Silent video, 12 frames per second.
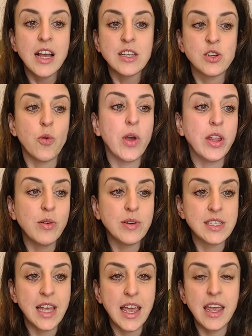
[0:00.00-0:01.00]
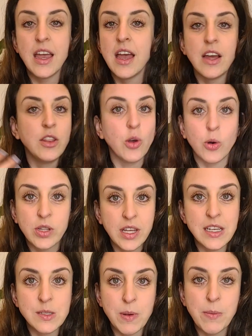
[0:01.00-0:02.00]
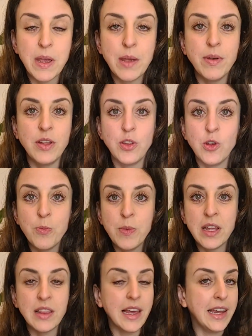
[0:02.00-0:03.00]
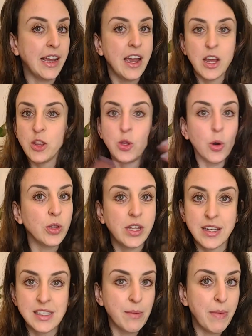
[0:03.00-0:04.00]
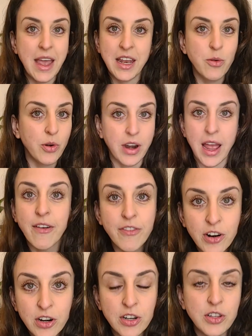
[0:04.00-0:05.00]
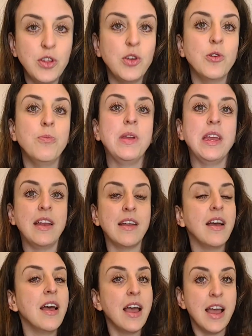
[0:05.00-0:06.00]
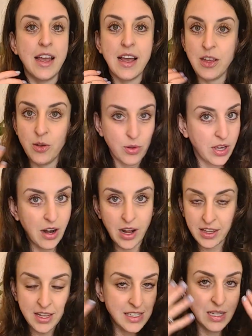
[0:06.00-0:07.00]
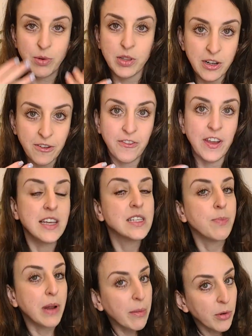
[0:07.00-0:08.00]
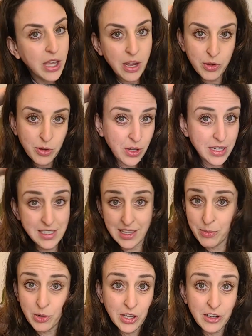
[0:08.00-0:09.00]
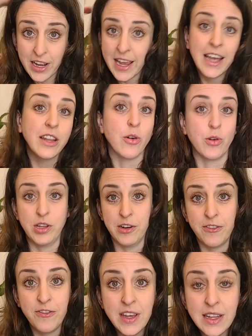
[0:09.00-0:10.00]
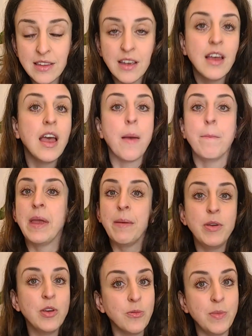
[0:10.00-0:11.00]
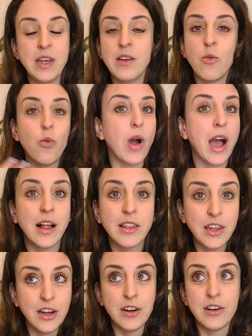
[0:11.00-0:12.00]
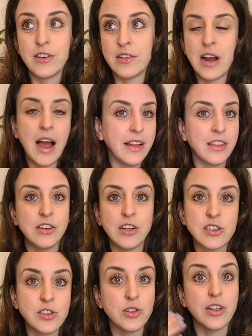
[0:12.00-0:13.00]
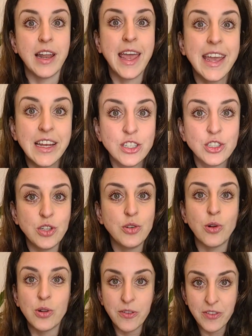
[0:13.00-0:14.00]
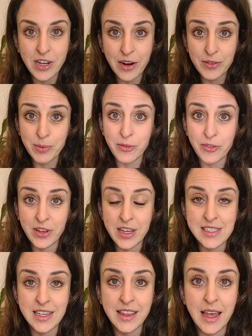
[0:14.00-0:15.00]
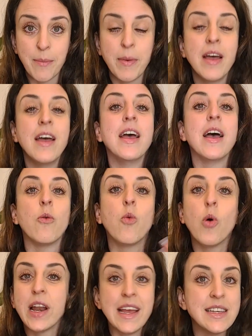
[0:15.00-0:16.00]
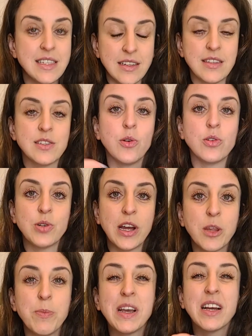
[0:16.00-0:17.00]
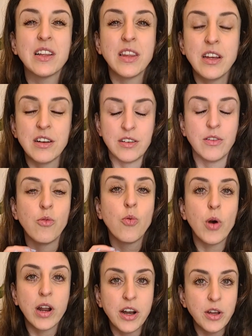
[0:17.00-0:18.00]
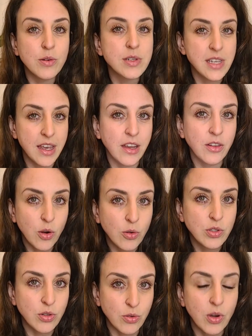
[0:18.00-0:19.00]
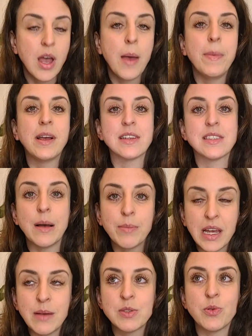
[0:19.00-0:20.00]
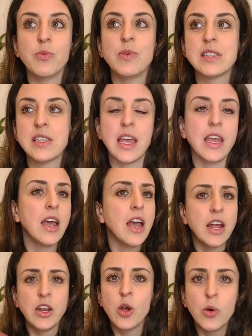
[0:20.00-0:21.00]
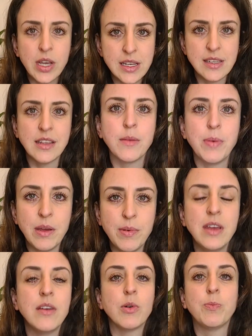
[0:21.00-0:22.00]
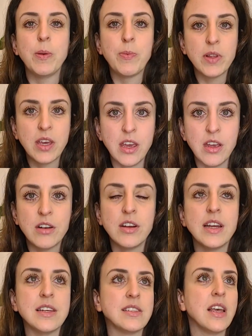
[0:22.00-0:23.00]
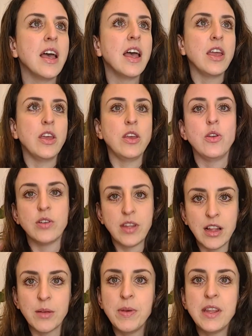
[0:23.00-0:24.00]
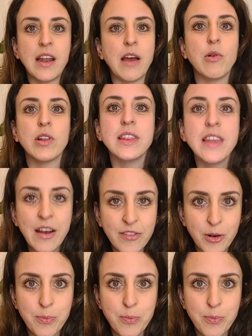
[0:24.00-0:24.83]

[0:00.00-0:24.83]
So when you say don't kiss my baby, do you mean like don't kiss them anywhere ever? Do you mean you cannot kiss them on their face, but I'm okay with you kissing them on their head or their feet? Maybe you mean while they're under a certain age, you don't feel comfortable for kissing them. What is it? So try to be clear. What are you saying no to? Because sometimes when we say no kissing the baby, what people hear is you're telling me that I will never